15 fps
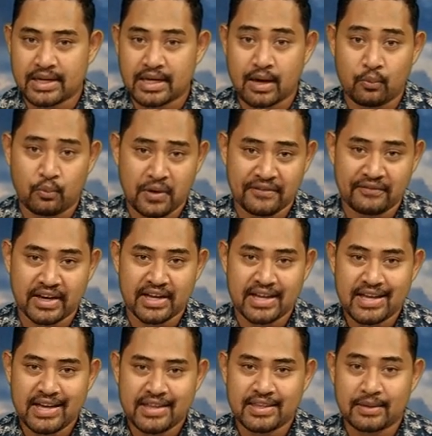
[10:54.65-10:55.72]
However,
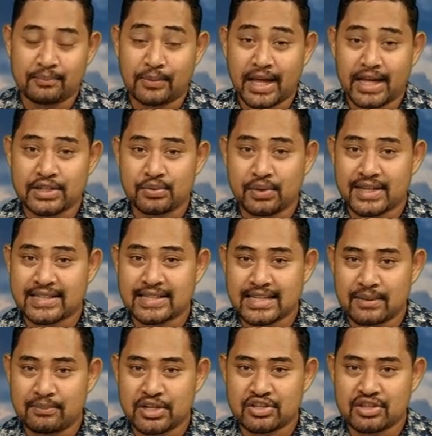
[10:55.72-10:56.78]
they plan to
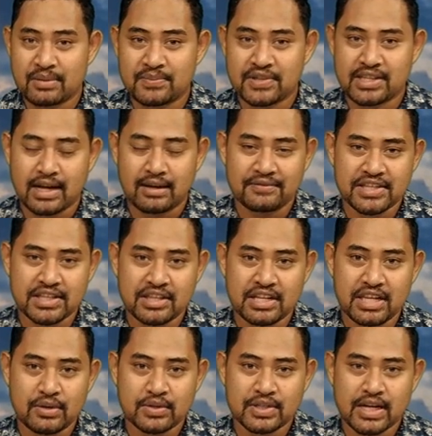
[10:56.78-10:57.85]
establish themselves in the
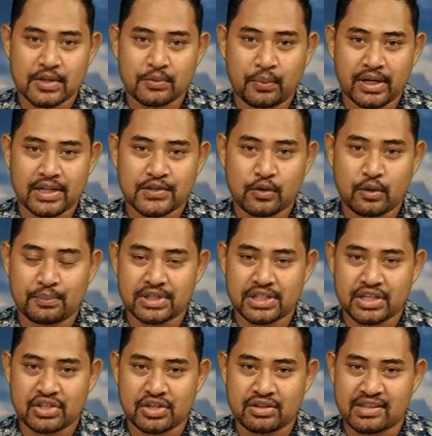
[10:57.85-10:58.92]
New South Wales
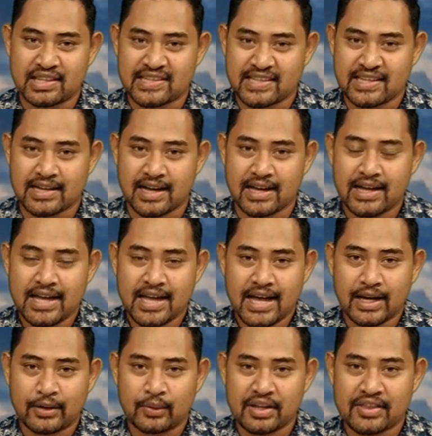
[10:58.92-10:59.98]
competition this year.
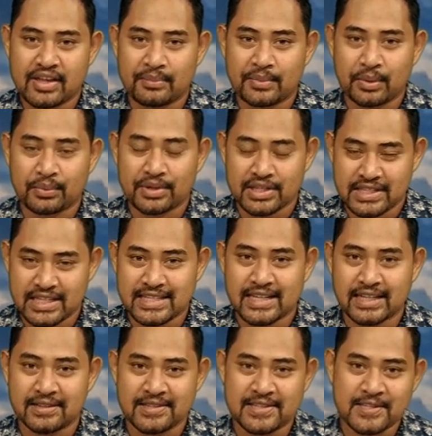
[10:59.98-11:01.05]
Aquila Dhamma with the
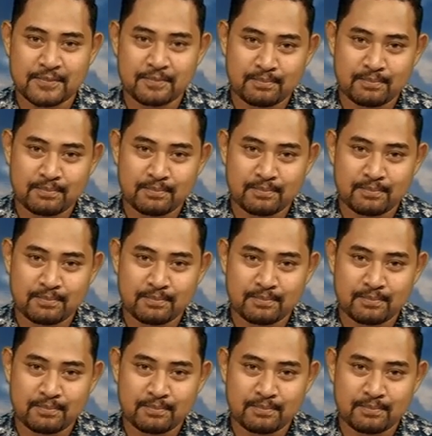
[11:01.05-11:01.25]
details.